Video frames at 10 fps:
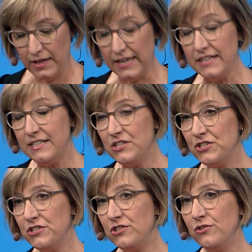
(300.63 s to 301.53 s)
In
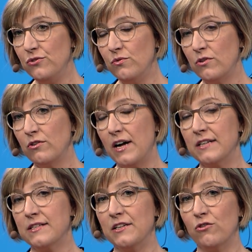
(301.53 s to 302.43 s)
addition to
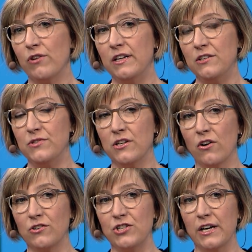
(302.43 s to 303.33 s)
content created using
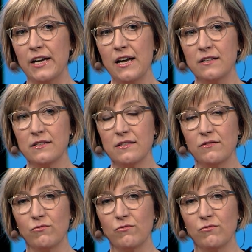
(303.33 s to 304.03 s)
ArcGIS,